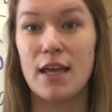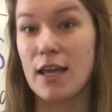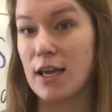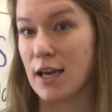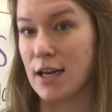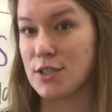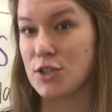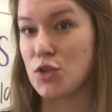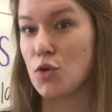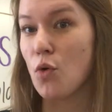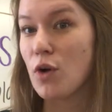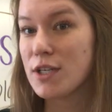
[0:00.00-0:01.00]
And
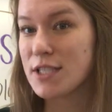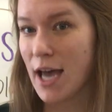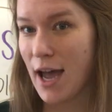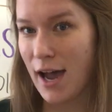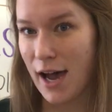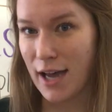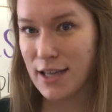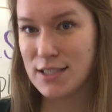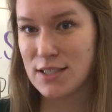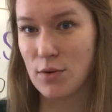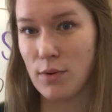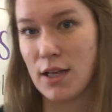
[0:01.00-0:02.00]
your
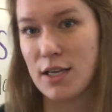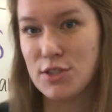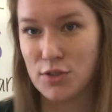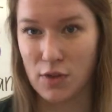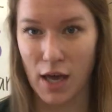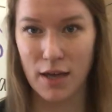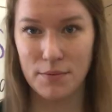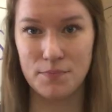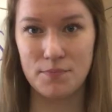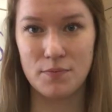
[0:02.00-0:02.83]
task, while I do that,